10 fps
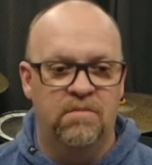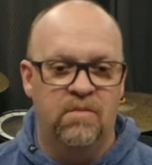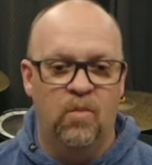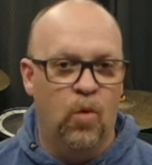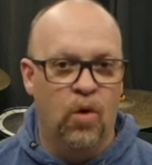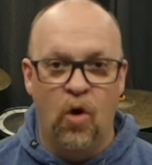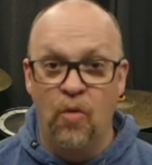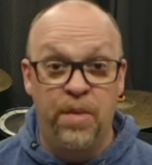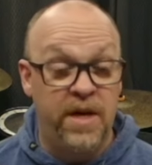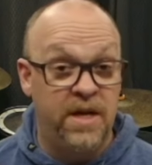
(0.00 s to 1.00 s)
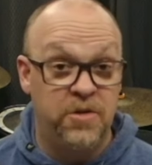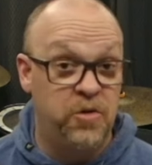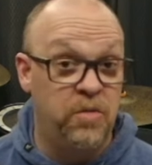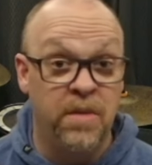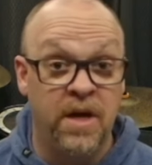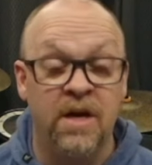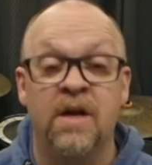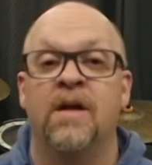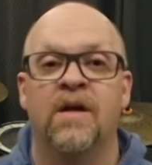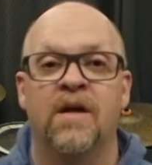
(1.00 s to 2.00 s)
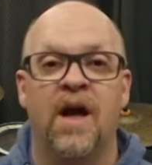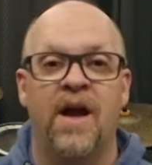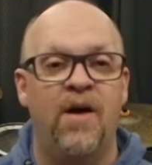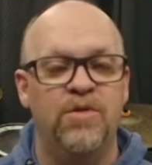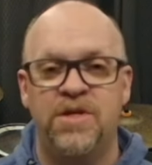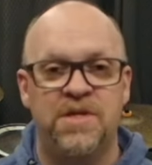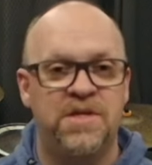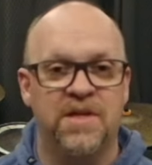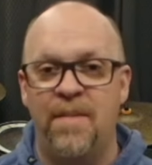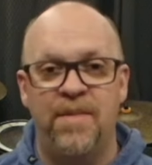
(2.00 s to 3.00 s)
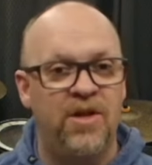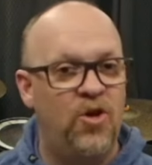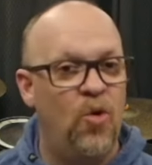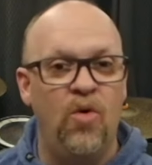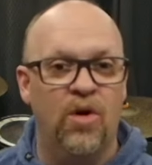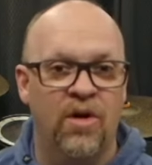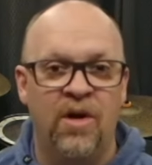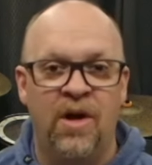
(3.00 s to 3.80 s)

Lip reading: were opening to me, and I was just slamming the door.